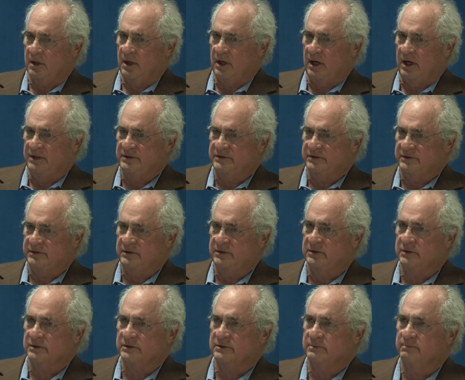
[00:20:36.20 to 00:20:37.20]
see
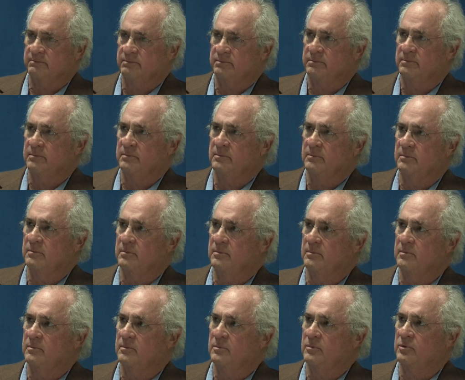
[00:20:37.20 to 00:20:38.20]
us
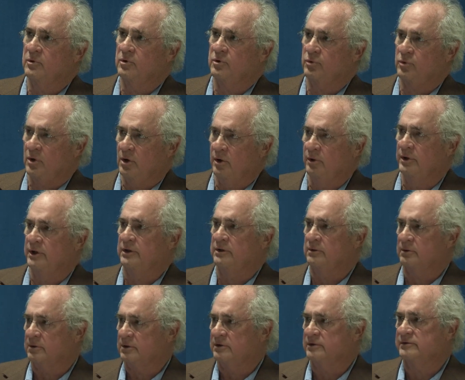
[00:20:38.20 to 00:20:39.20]
growing,
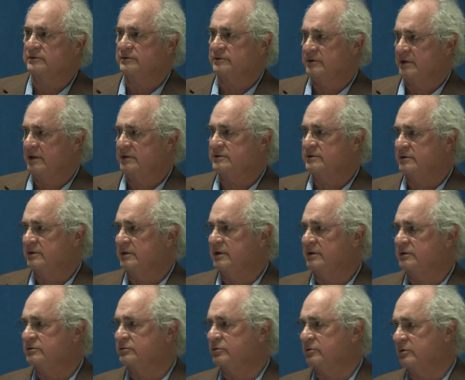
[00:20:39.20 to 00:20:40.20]
because that's the
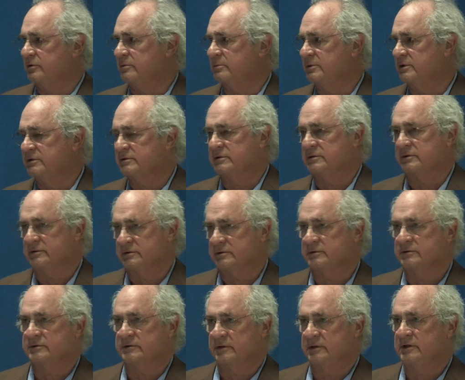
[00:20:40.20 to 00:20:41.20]
nature of the business,
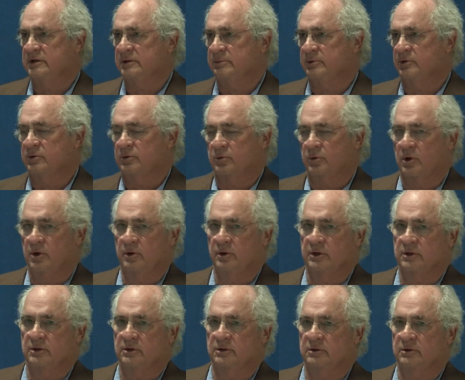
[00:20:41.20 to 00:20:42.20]
is to keep it
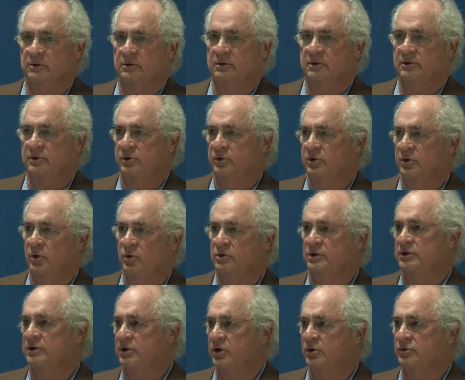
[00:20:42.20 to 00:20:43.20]
growing. And you can only
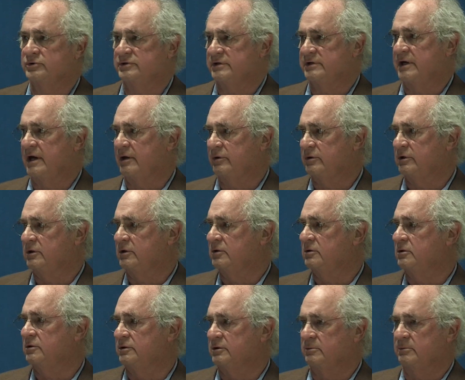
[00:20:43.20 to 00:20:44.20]
coast
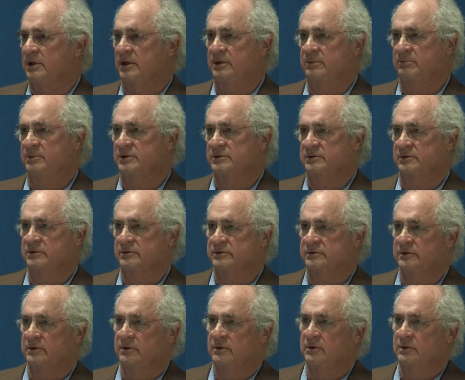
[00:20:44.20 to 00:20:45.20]
downhill in my business.
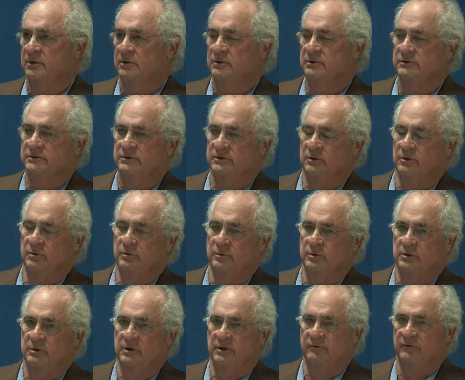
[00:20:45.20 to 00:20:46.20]
So we're
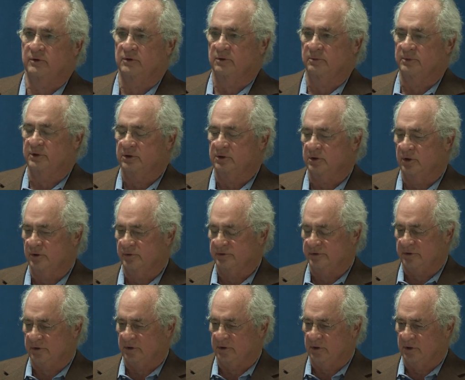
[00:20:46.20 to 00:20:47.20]
never going to be
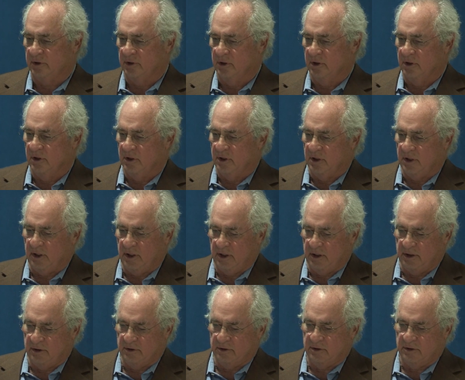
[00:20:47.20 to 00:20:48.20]
coasting.
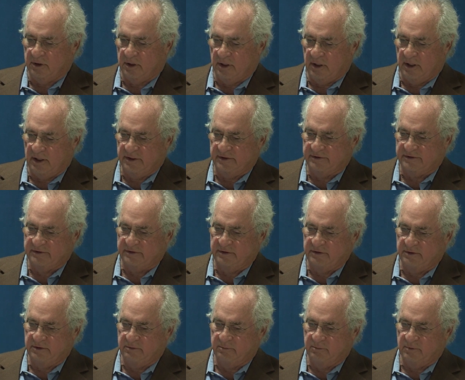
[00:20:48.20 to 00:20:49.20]
And I
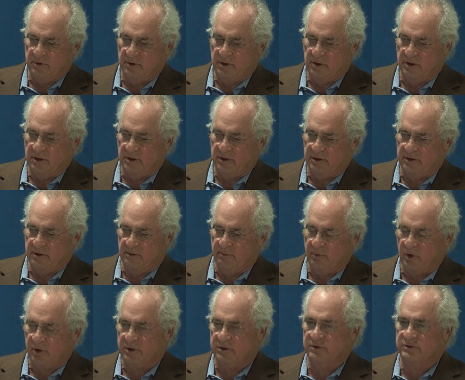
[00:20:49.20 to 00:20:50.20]
see the
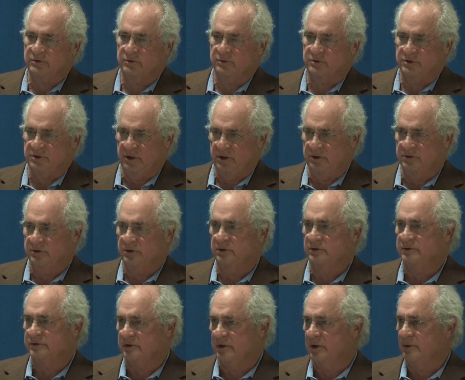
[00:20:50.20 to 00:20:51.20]
markets are changing
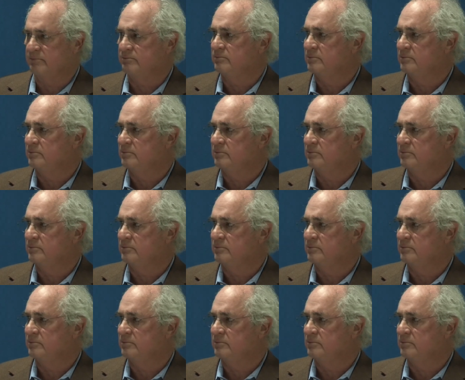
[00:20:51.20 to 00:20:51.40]
some,